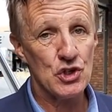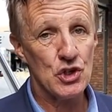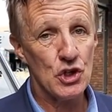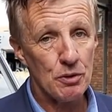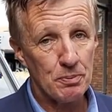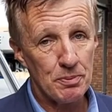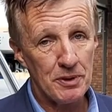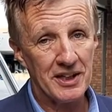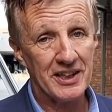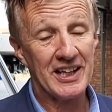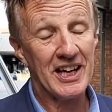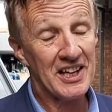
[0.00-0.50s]

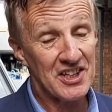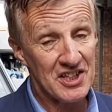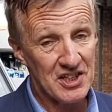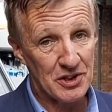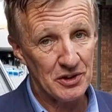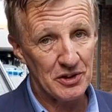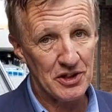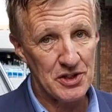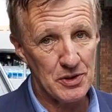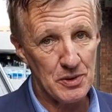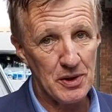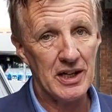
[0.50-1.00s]
Drupa,
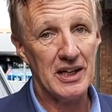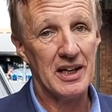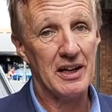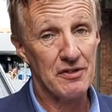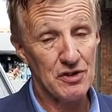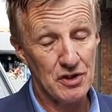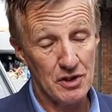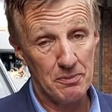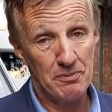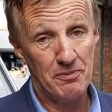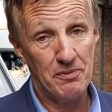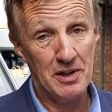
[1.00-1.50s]
cancelled as well
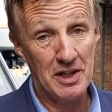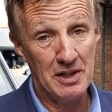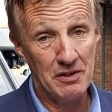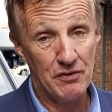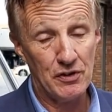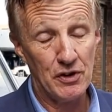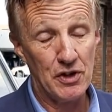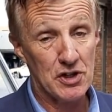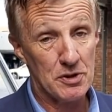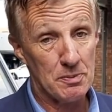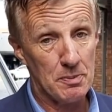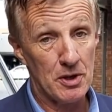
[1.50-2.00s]
after being
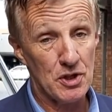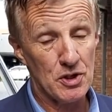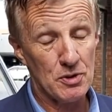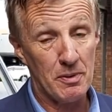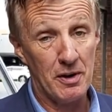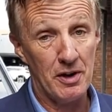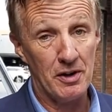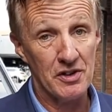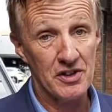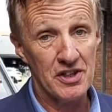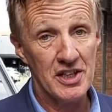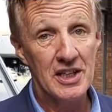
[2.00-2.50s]
first
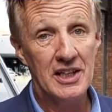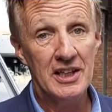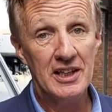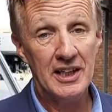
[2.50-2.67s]
postponed.